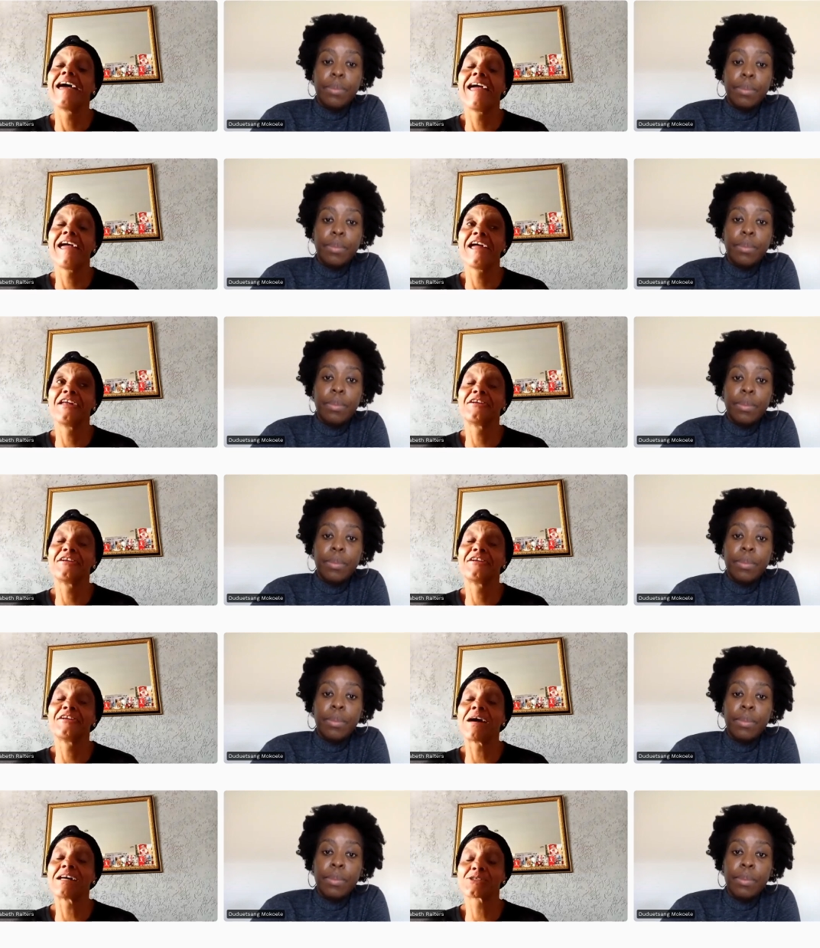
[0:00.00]
Speaker 1: and
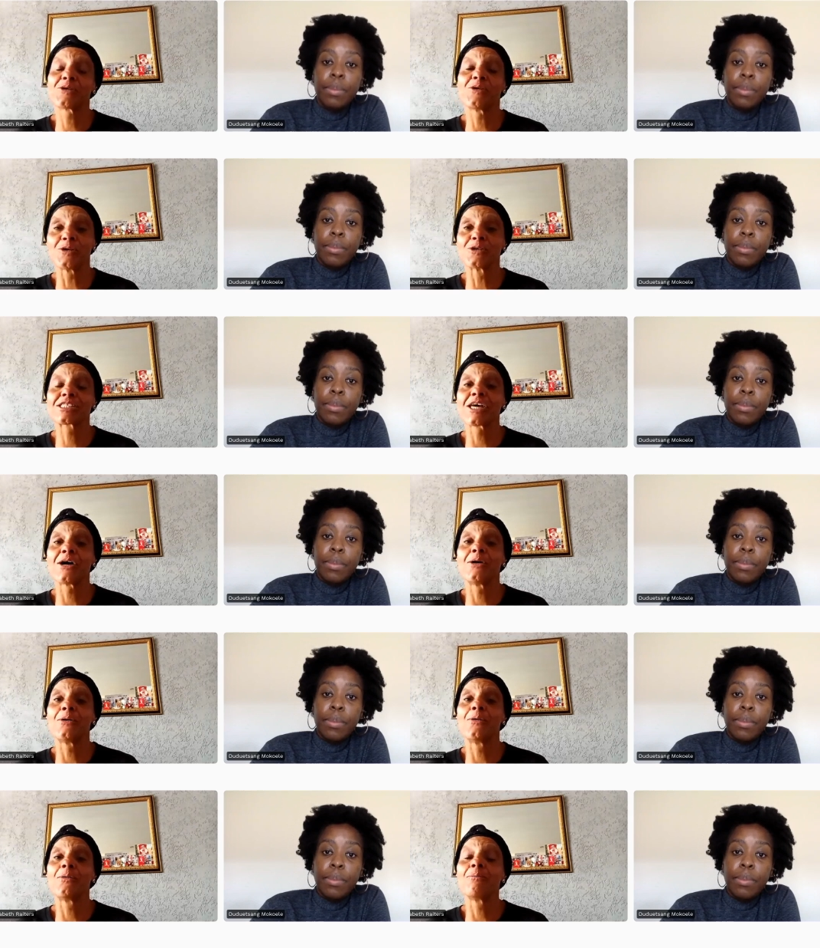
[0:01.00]
they must
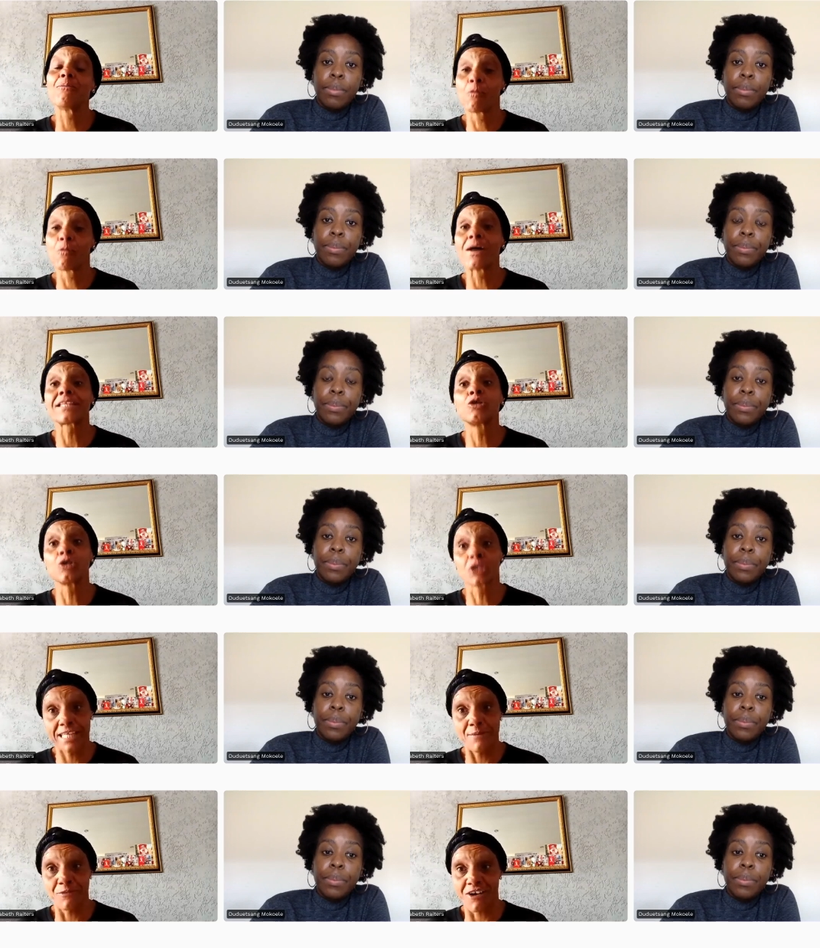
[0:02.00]
also with a
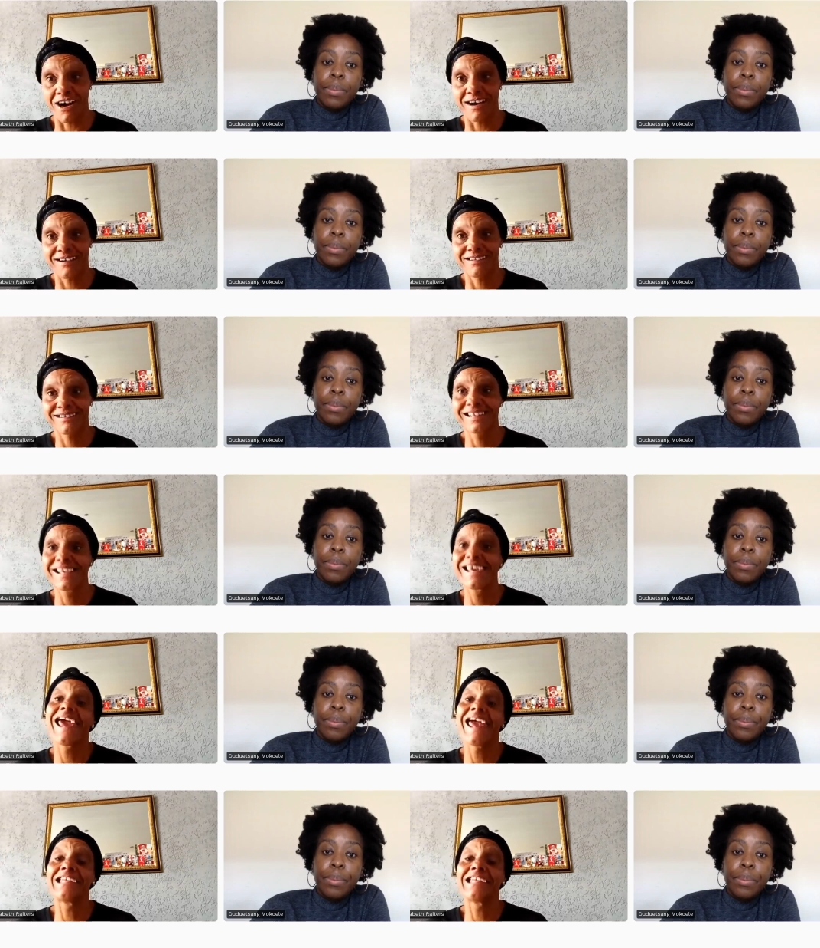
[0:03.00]
good camera
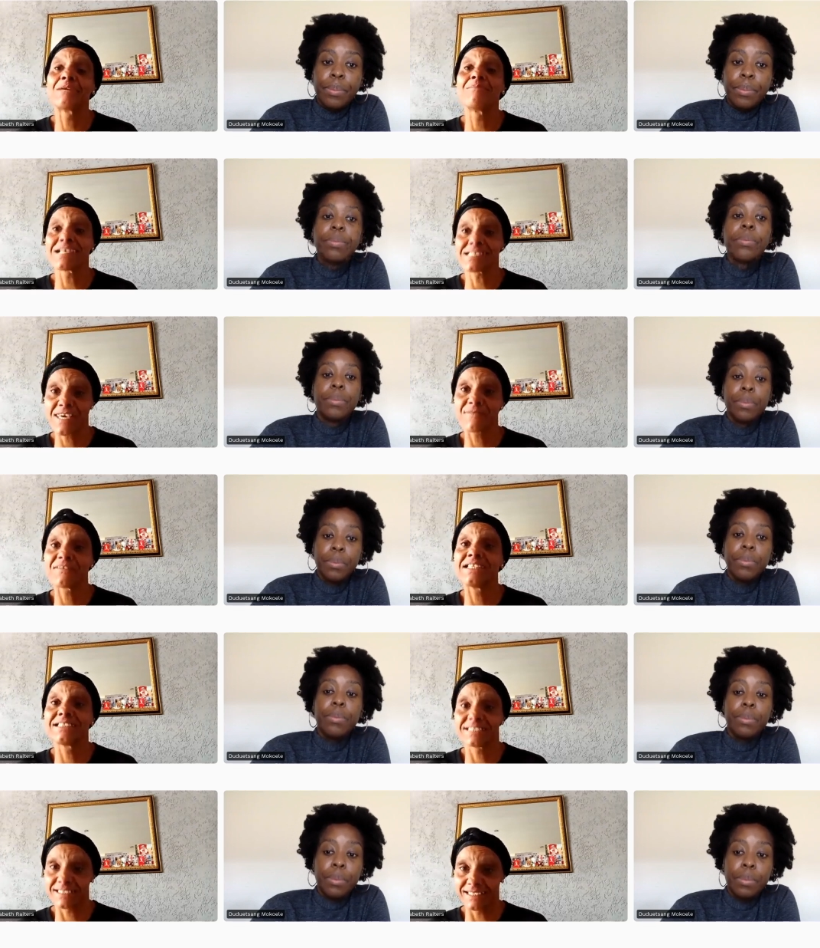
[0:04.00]
and they must have
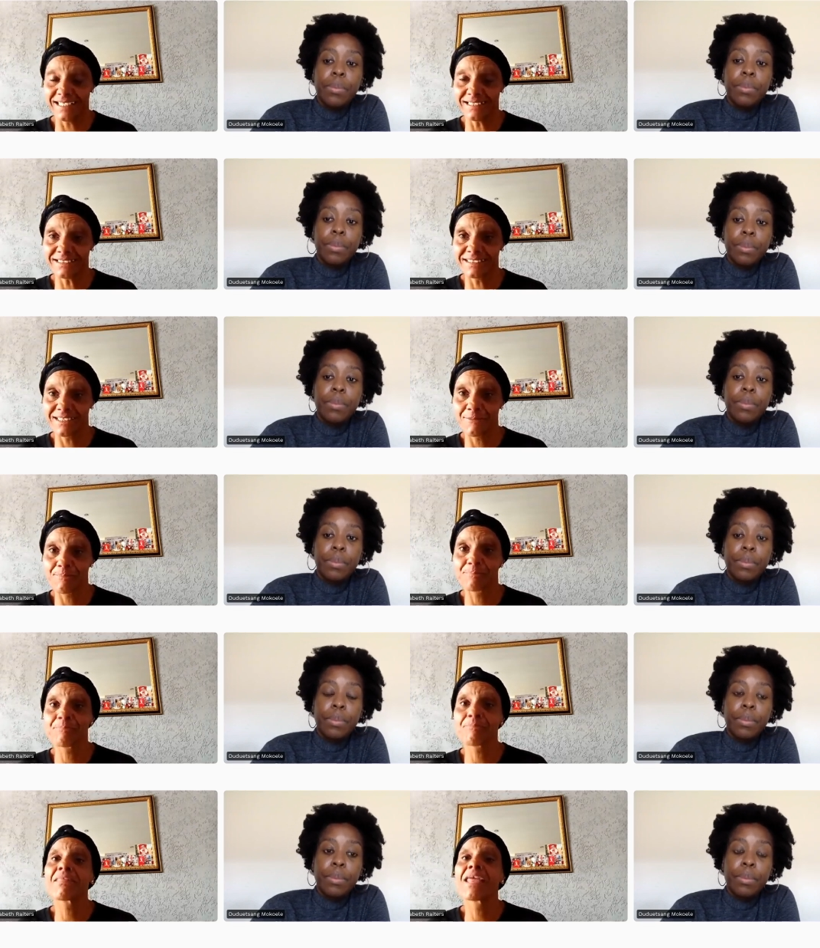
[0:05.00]
internet
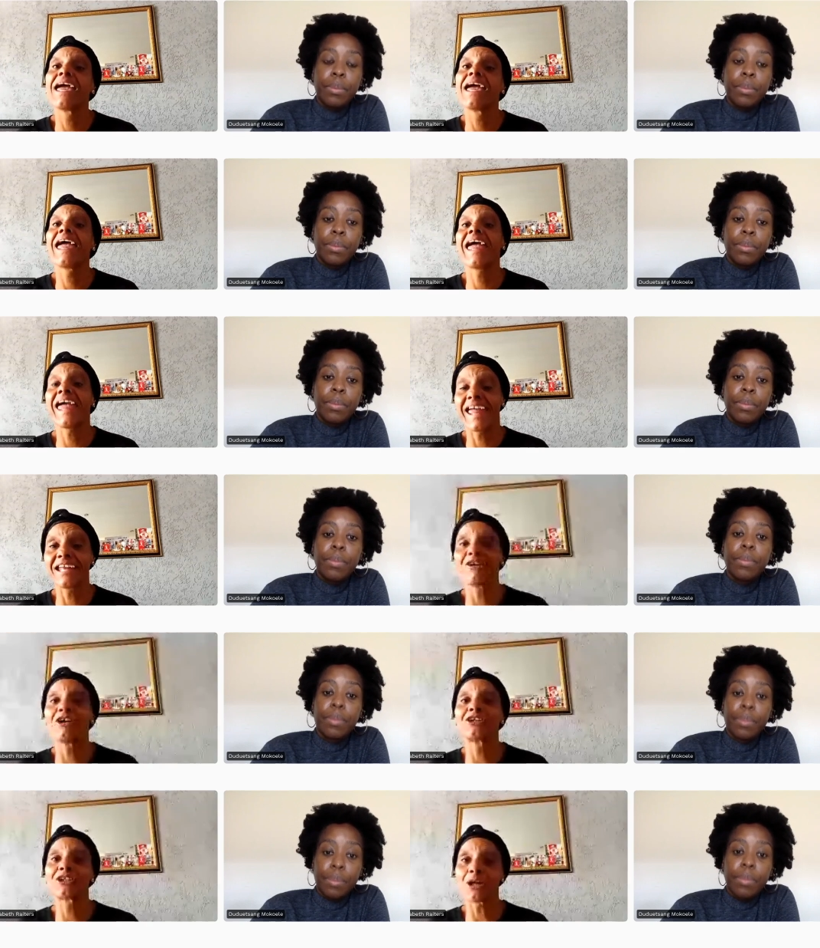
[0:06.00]

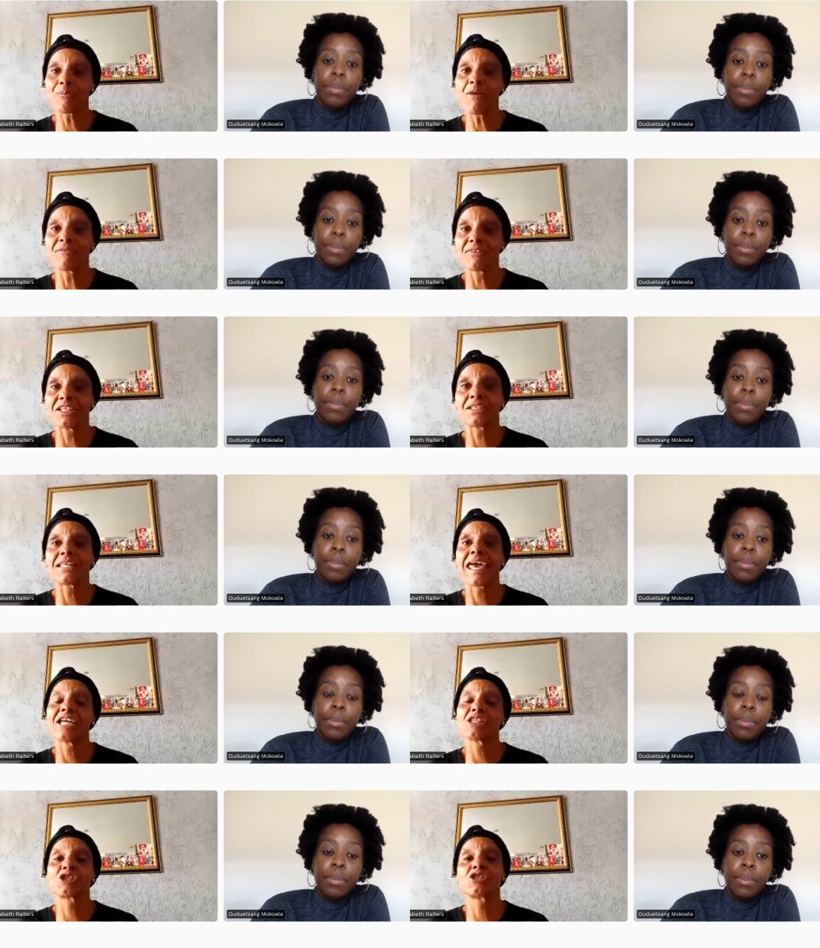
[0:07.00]
and on top of it
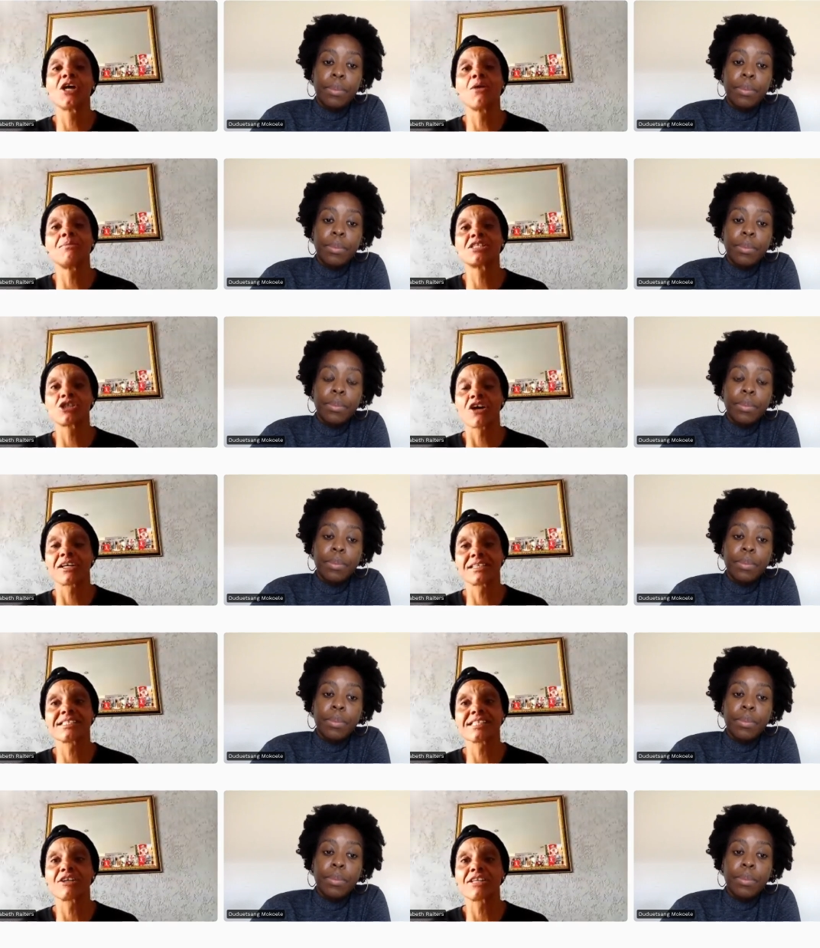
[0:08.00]
as you know
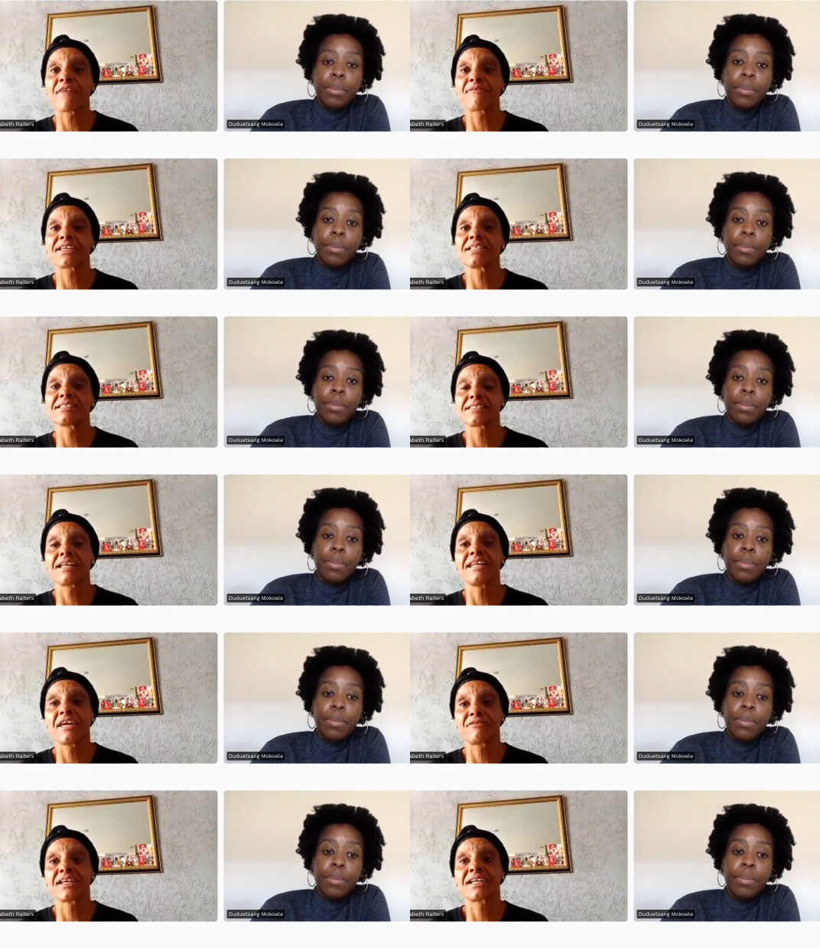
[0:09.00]
majority south africans
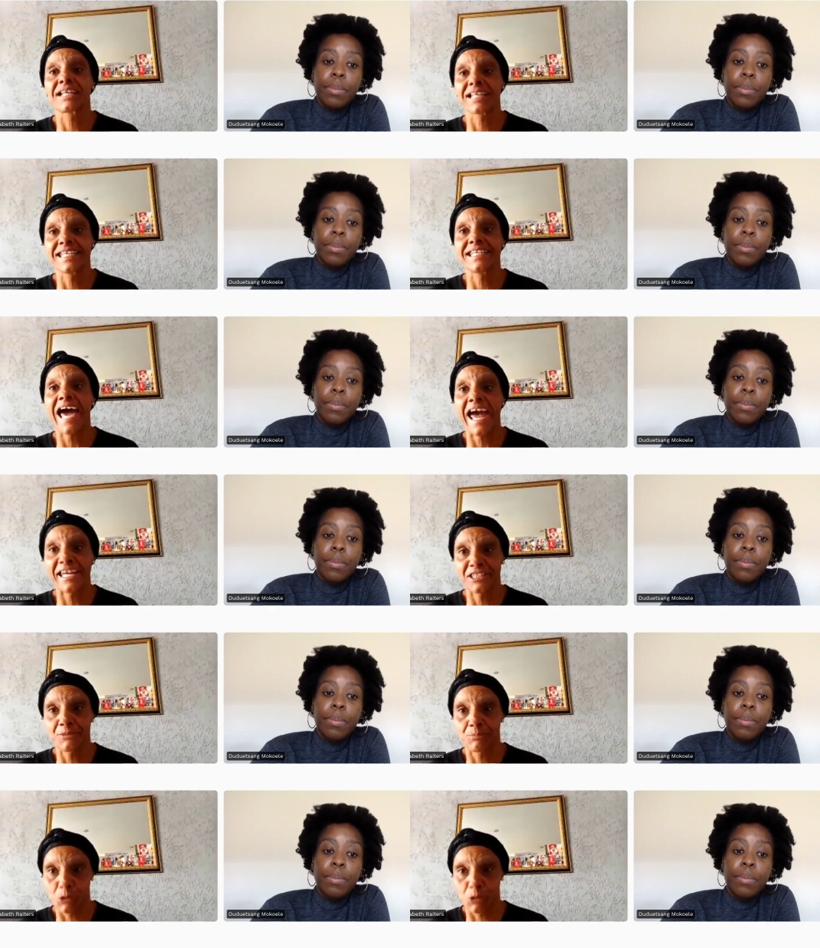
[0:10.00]
still have the green id